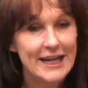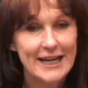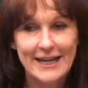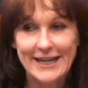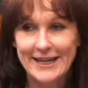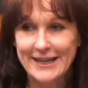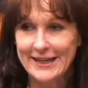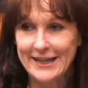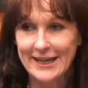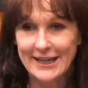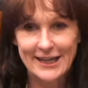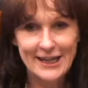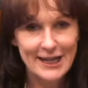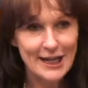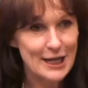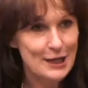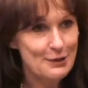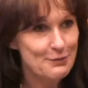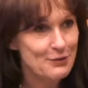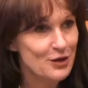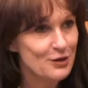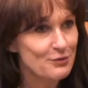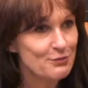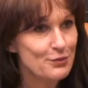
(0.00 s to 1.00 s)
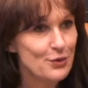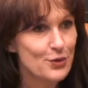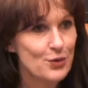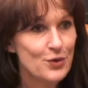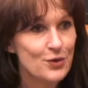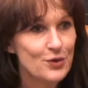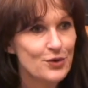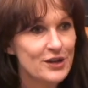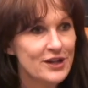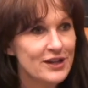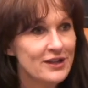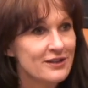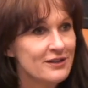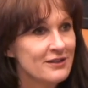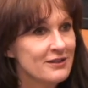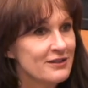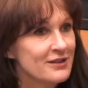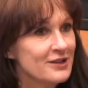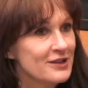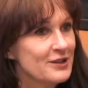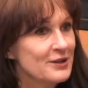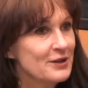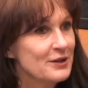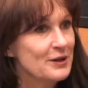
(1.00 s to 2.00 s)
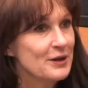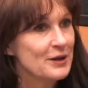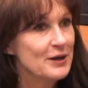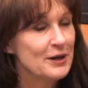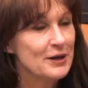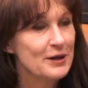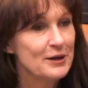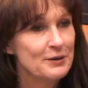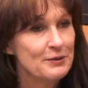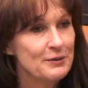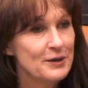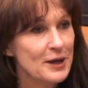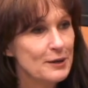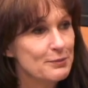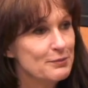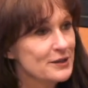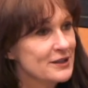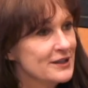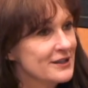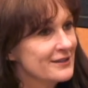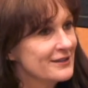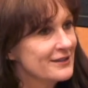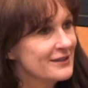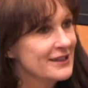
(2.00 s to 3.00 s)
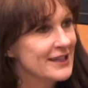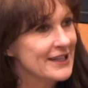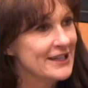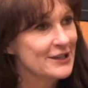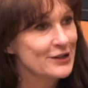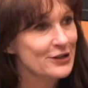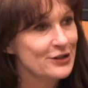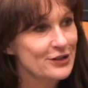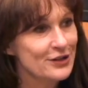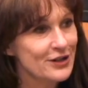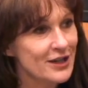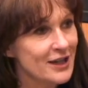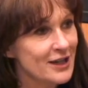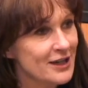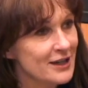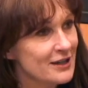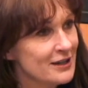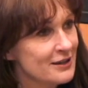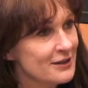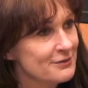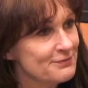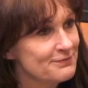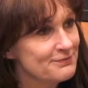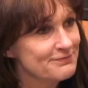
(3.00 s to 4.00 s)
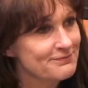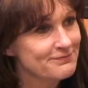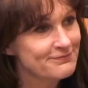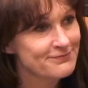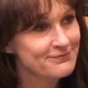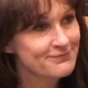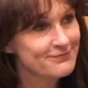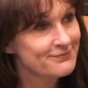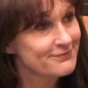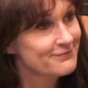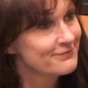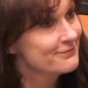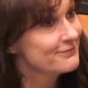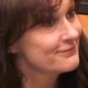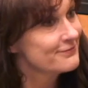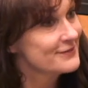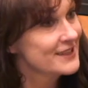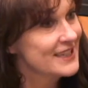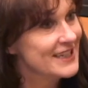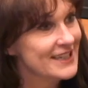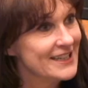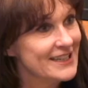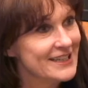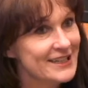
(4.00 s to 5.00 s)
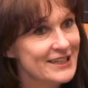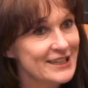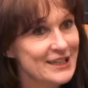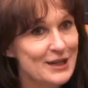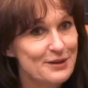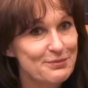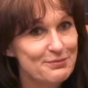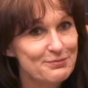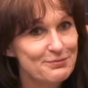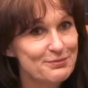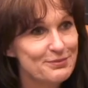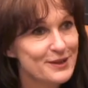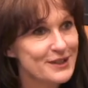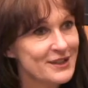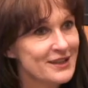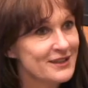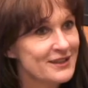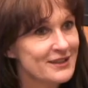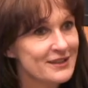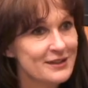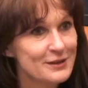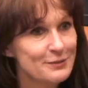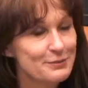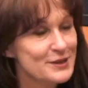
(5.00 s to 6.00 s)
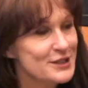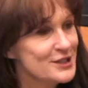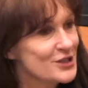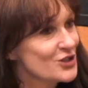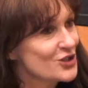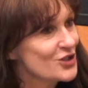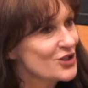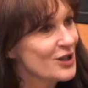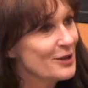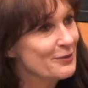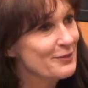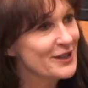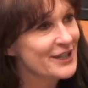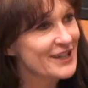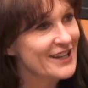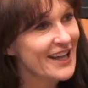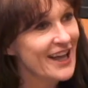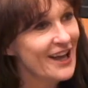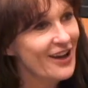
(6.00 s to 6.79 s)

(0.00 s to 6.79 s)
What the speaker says: And I came on board, and a couple of years later, I ended up in the position I'm in now.